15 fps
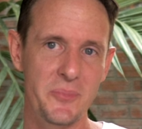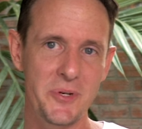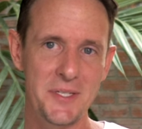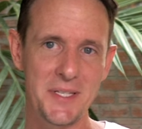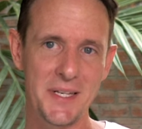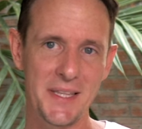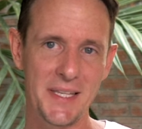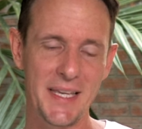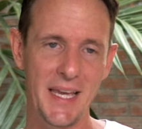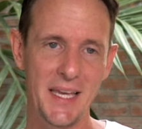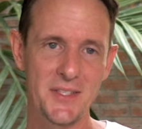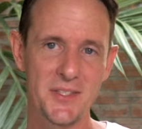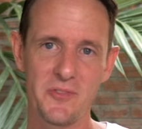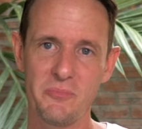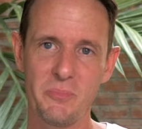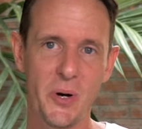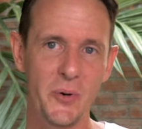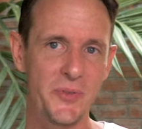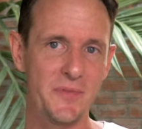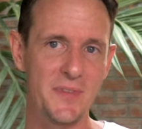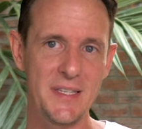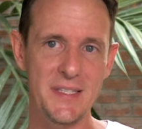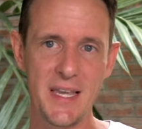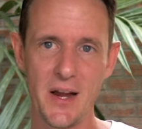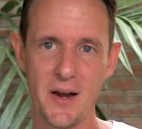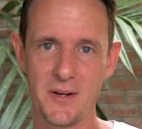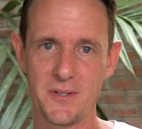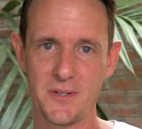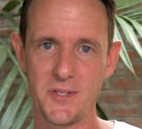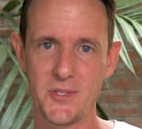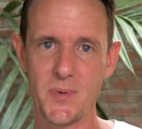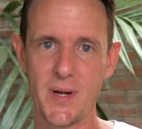prison in the case of both of these characters,